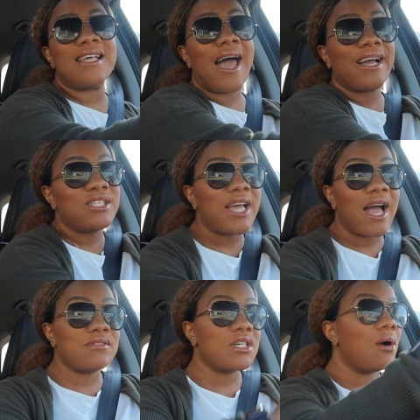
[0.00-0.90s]
I actually
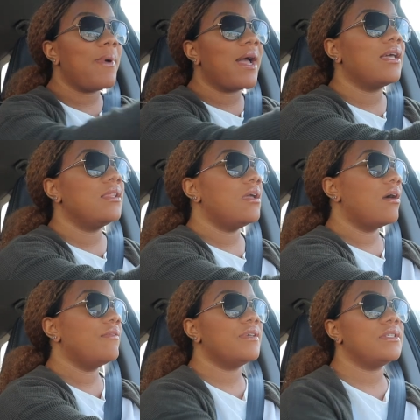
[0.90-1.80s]
have to go back in the
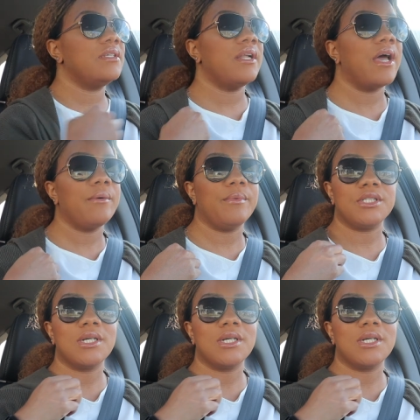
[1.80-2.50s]
office today. We're